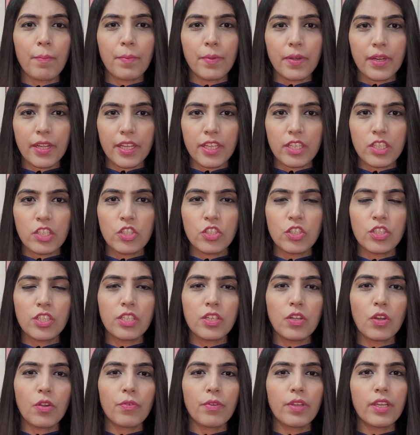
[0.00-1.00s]

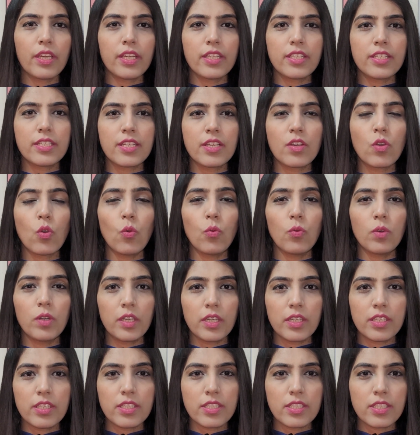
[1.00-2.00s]
or we can say
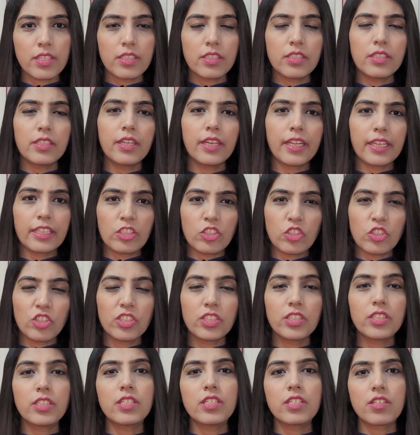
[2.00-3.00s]
over concern,
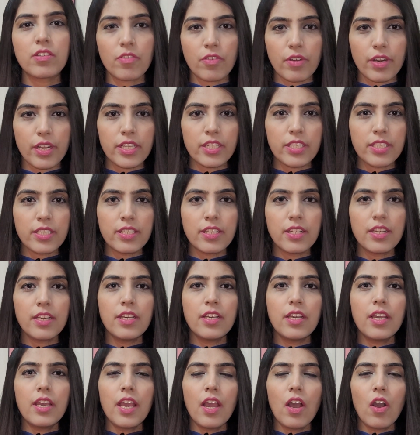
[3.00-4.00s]
tension, stress,
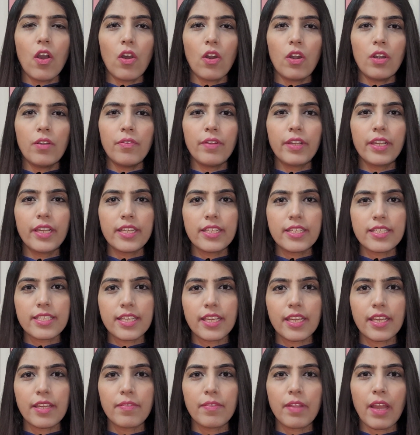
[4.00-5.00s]
or we can
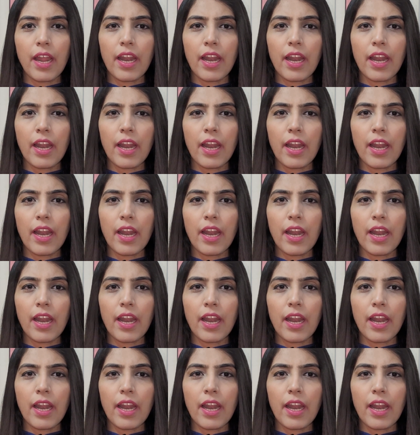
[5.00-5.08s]
say